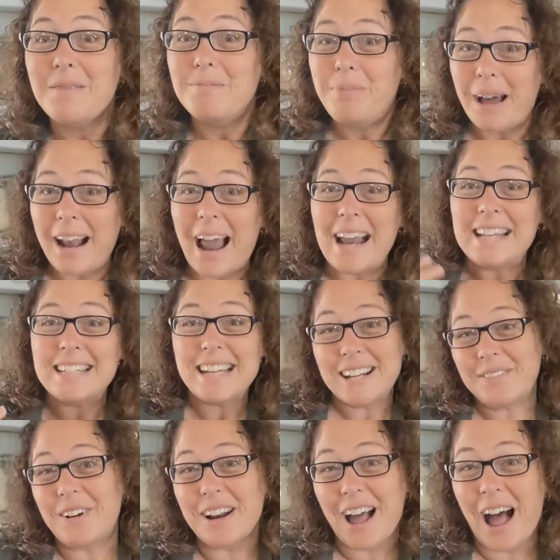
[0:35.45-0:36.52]
But I
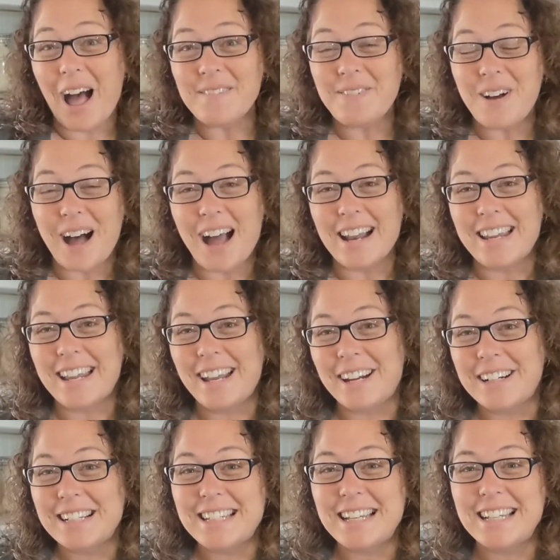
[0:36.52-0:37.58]
did want to hop on
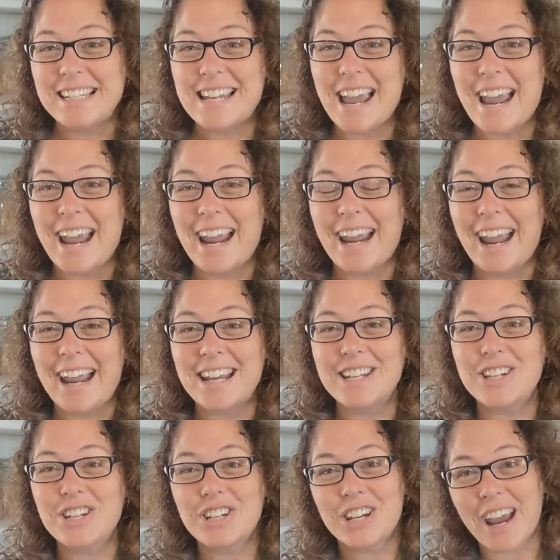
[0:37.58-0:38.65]
here today and
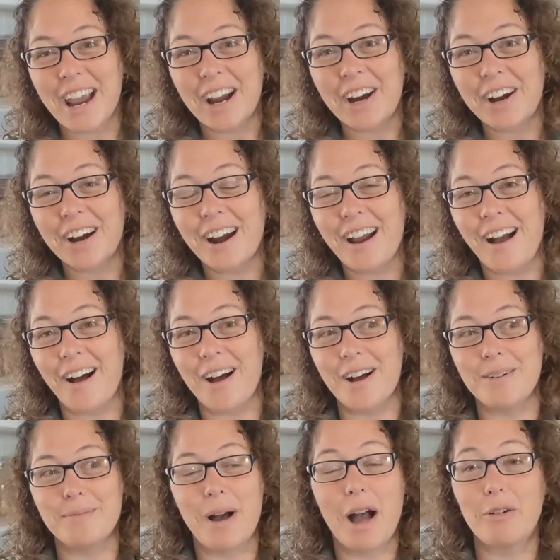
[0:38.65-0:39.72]
share
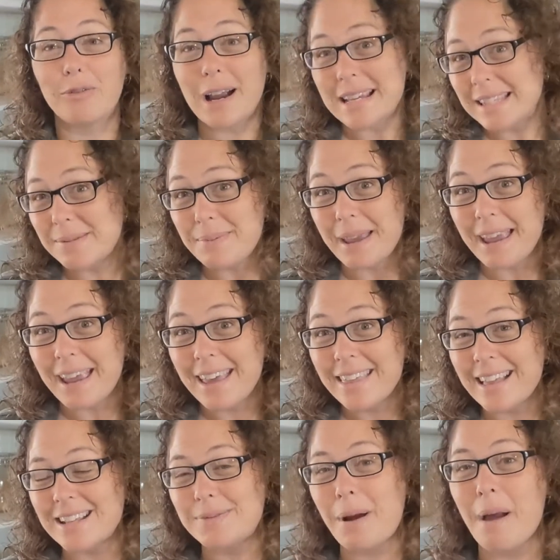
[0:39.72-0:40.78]
a recipe
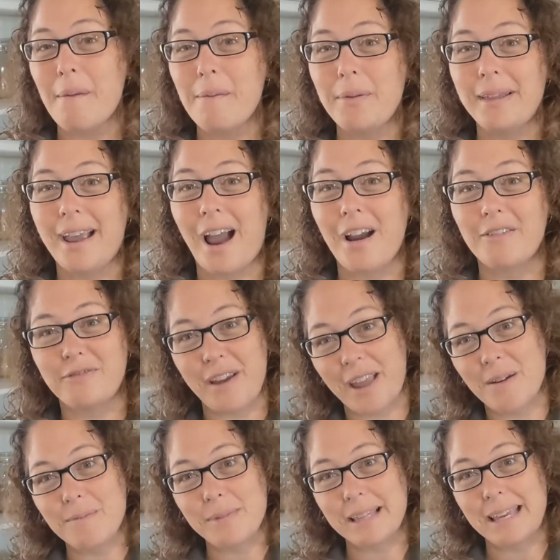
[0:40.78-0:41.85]
that's probably our
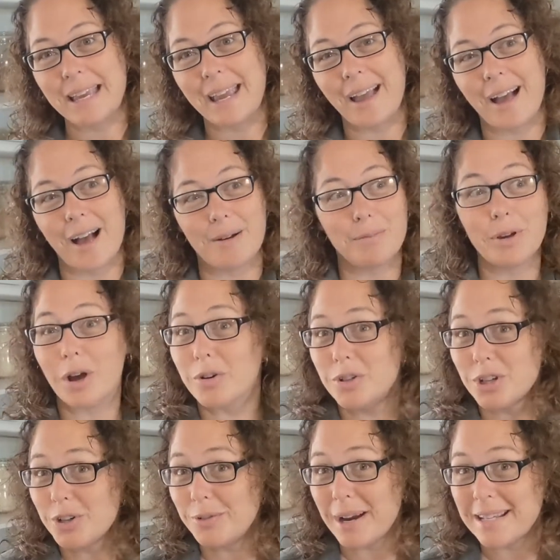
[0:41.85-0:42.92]
family
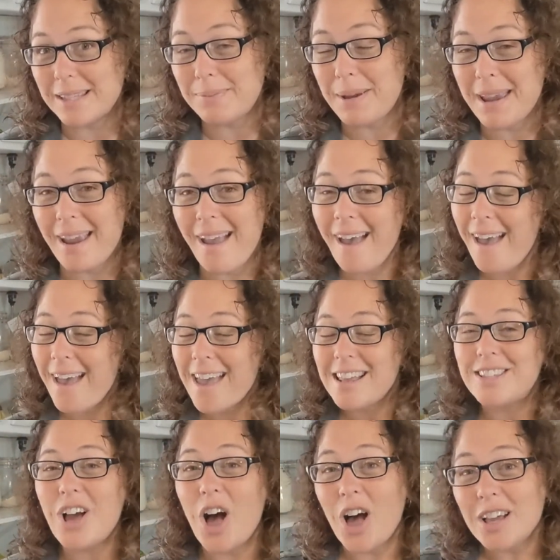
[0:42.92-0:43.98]
go-to recipe.
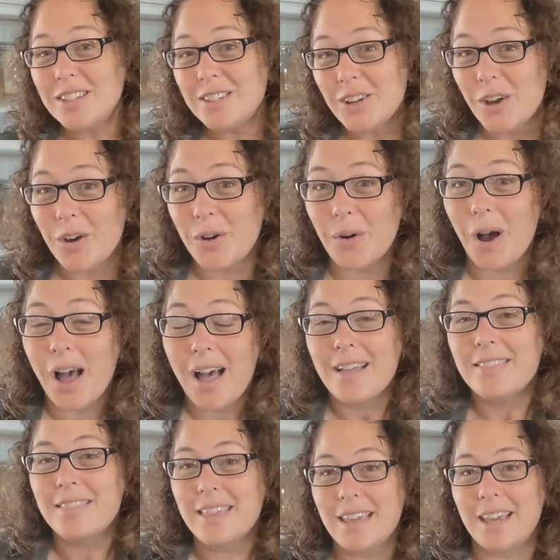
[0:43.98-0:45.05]
It's also
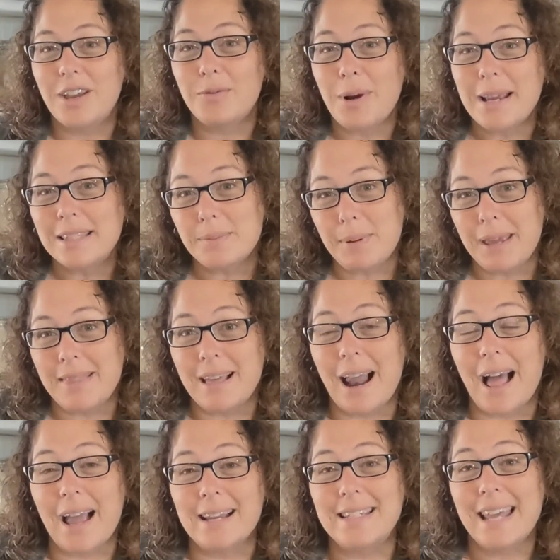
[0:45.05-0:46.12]
the recipe that
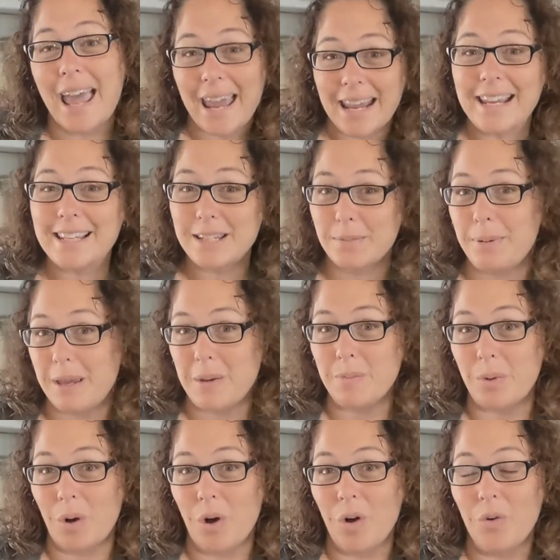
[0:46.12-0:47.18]
I take to
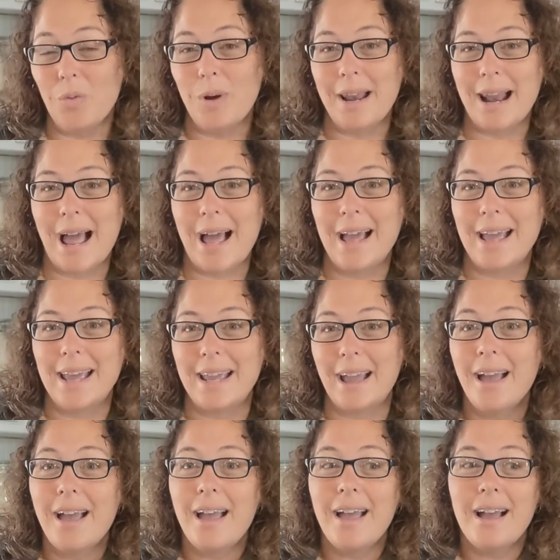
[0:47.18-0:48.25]
people when I
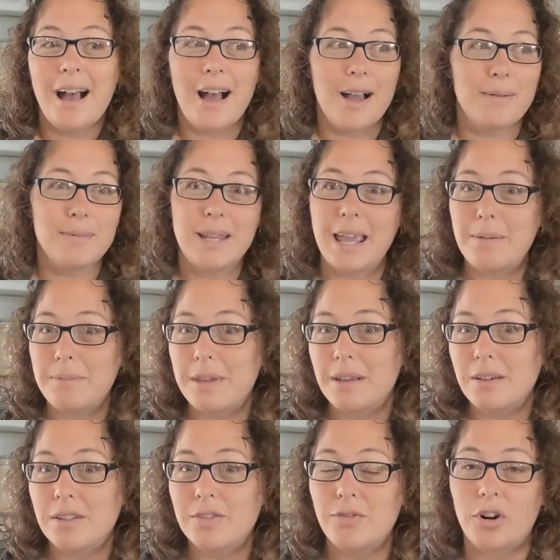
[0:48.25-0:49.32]
take
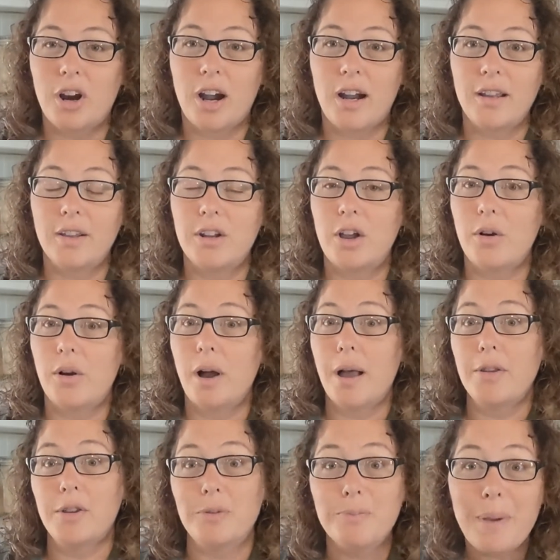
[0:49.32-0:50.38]
meals for,
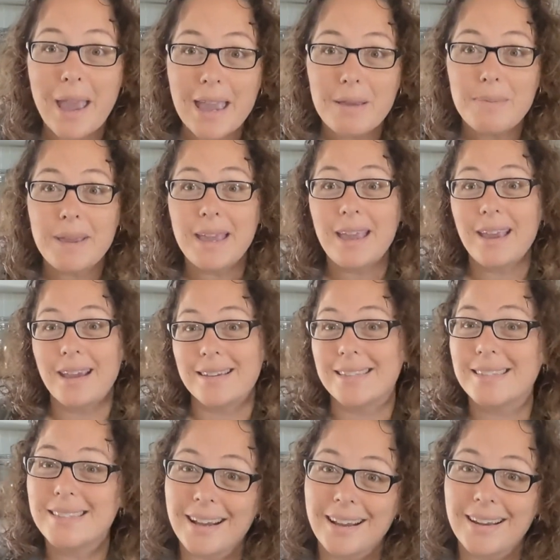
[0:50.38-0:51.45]
a new baby, a
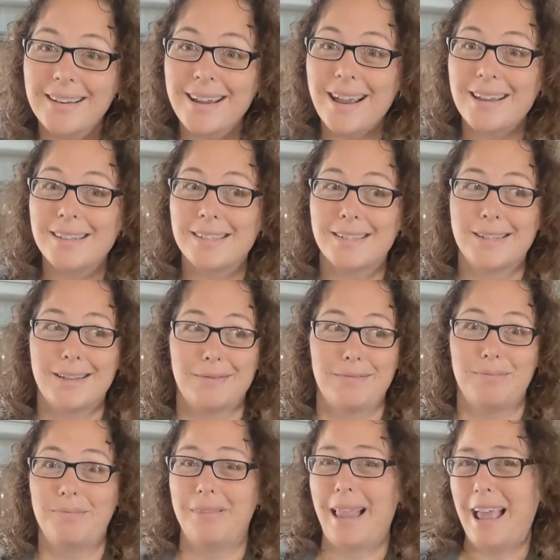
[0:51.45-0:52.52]
sickness,
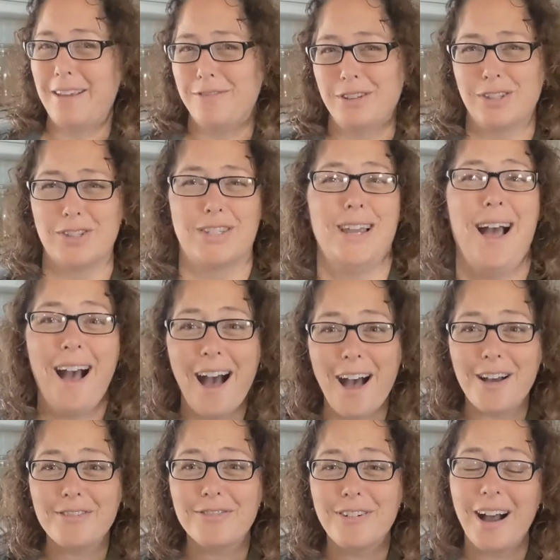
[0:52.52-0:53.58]
life is
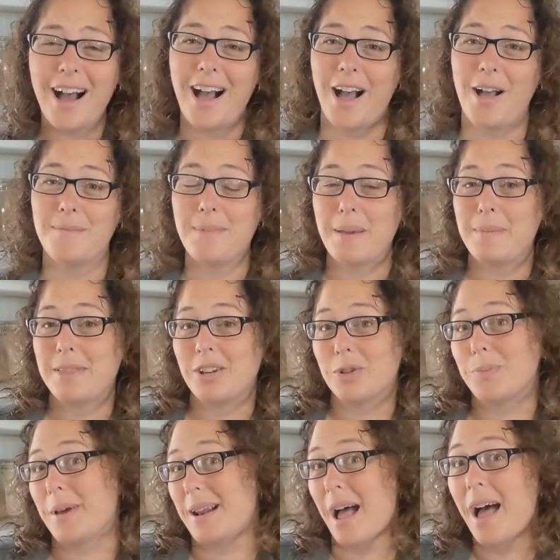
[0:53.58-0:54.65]
tough, maybe there's
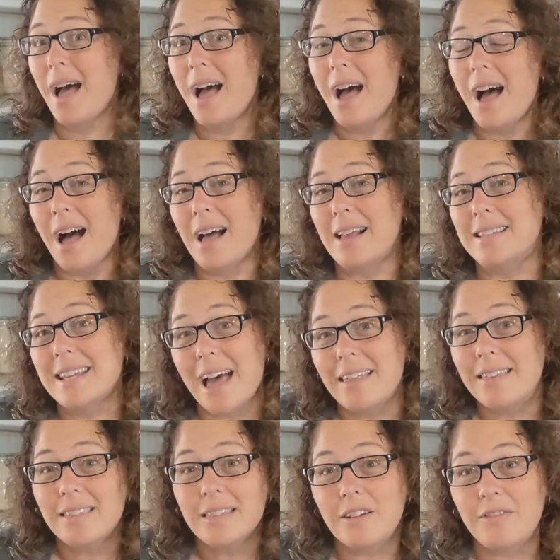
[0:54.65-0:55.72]
been a
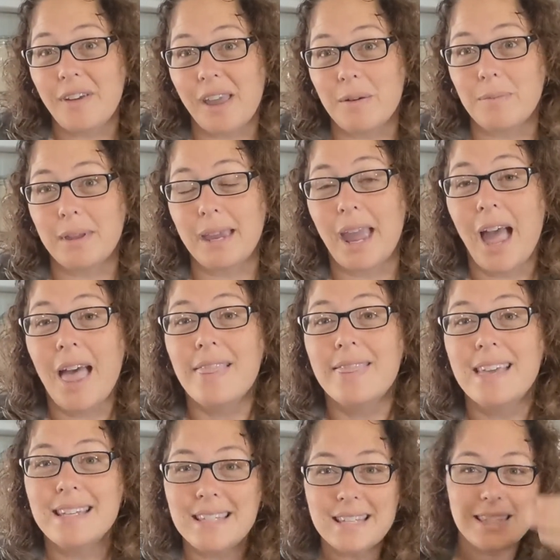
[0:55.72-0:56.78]
death in the family.
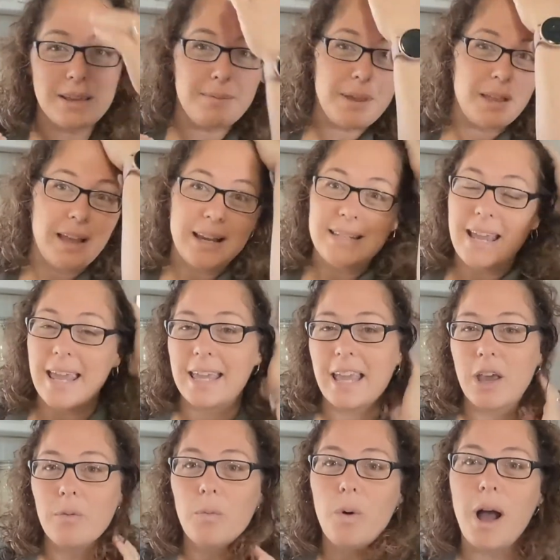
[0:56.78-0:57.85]
This is the meal I take,
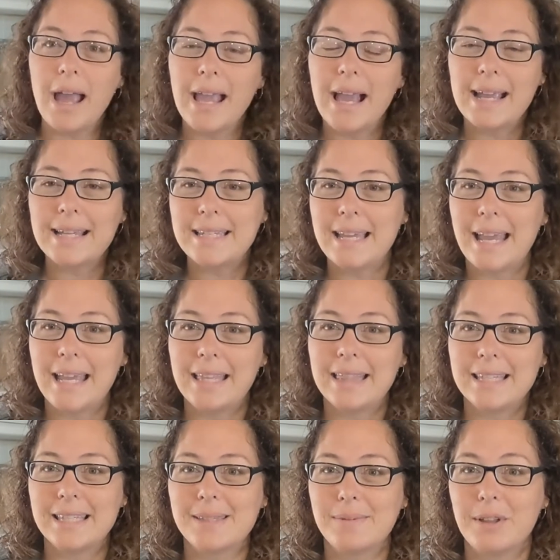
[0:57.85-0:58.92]
and why I take
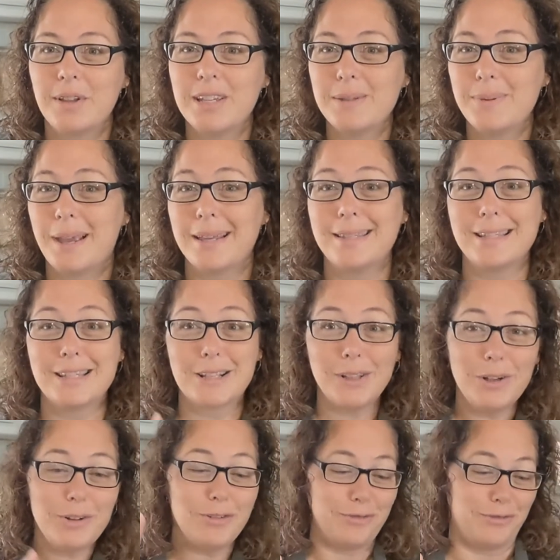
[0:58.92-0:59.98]
this meal is because it's
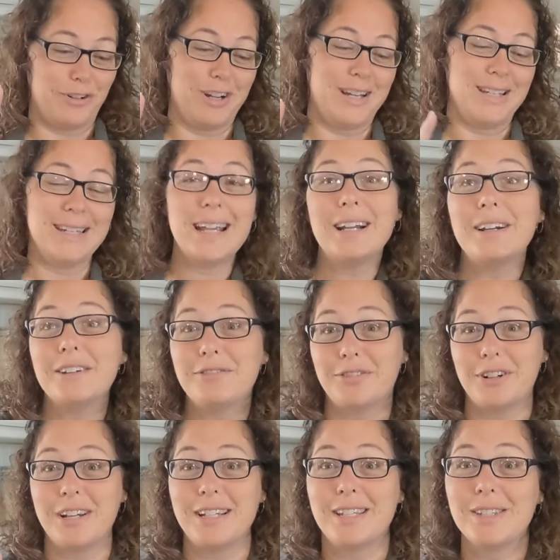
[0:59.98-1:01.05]
gluten-free,
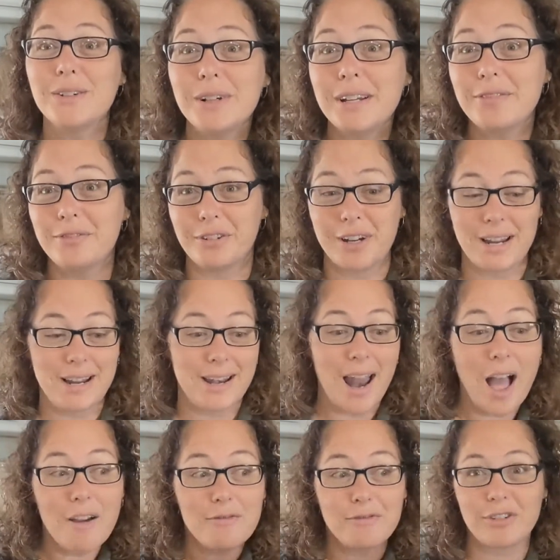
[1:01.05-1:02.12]
dairy-free, soy-free,
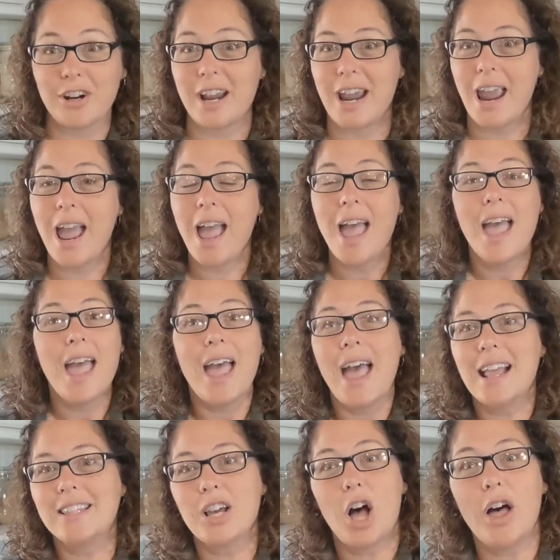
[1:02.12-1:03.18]
nut-free.
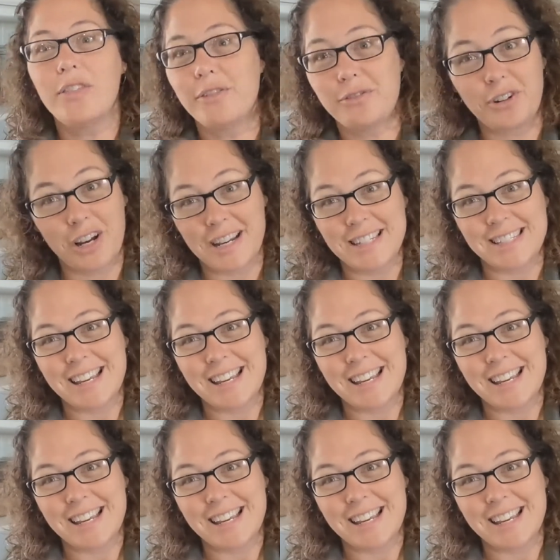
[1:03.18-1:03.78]
It's all the frees.